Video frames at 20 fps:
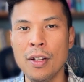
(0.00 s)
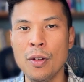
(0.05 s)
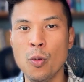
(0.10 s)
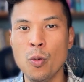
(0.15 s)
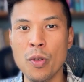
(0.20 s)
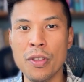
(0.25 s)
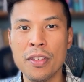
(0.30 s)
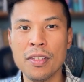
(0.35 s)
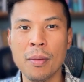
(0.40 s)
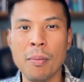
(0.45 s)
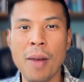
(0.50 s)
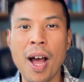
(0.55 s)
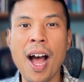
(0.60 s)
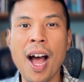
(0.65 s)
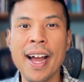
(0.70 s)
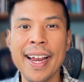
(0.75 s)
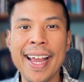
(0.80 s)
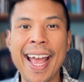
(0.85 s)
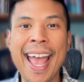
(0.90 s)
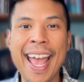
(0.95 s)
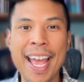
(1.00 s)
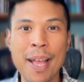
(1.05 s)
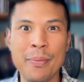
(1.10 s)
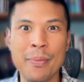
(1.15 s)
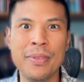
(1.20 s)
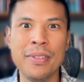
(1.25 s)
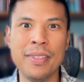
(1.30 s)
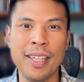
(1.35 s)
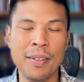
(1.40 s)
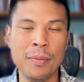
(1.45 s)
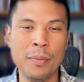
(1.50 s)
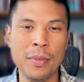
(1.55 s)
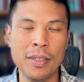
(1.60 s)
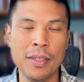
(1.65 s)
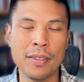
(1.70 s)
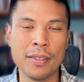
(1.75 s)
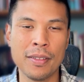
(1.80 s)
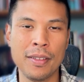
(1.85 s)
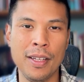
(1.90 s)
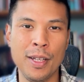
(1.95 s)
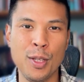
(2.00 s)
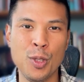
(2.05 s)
with some I am statements.